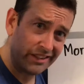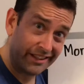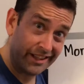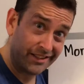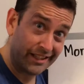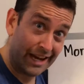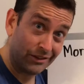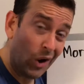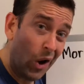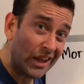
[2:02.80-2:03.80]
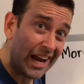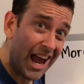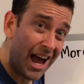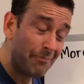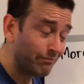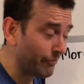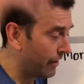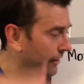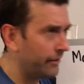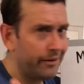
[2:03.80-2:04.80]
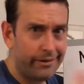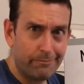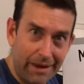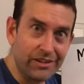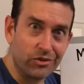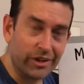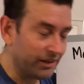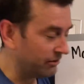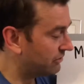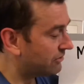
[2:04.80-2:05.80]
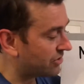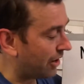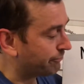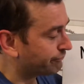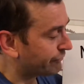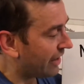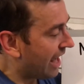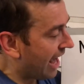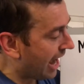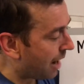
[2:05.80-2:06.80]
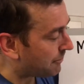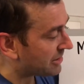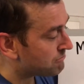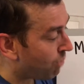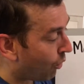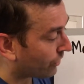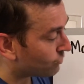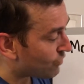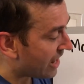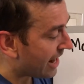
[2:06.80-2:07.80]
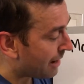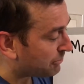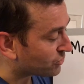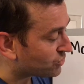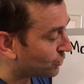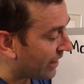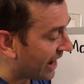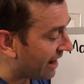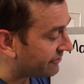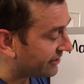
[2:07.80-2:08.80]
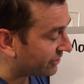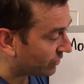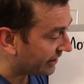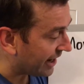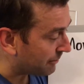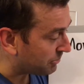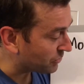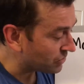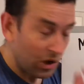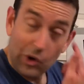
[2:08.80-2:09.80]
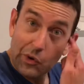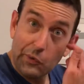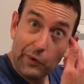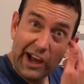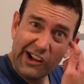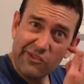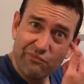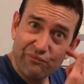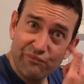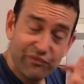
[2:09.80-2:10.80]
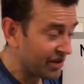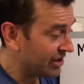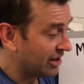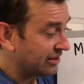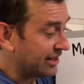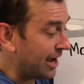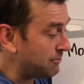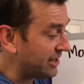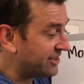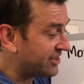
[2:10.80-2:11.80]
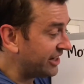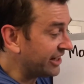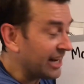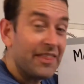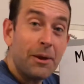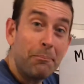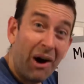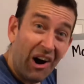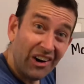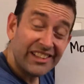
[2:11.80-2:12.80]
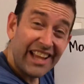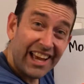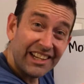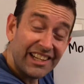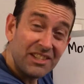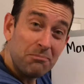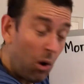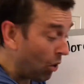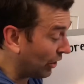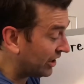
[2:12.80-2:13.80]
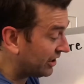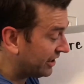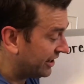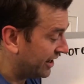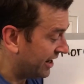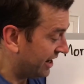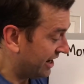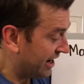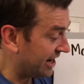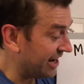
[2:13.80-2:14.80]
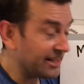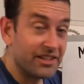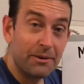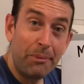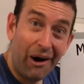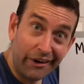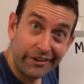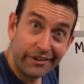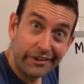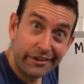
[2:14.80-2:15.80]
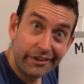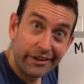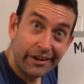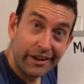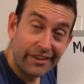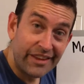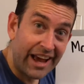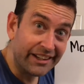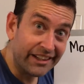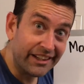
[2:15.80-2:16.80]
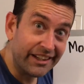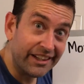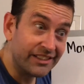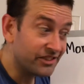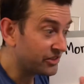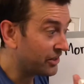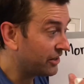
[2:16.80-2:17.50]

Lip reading: and then see how tall I am. Measuring. So, how many more red apples do I have than green apples? Well, let me see. And the part that is more is the part that is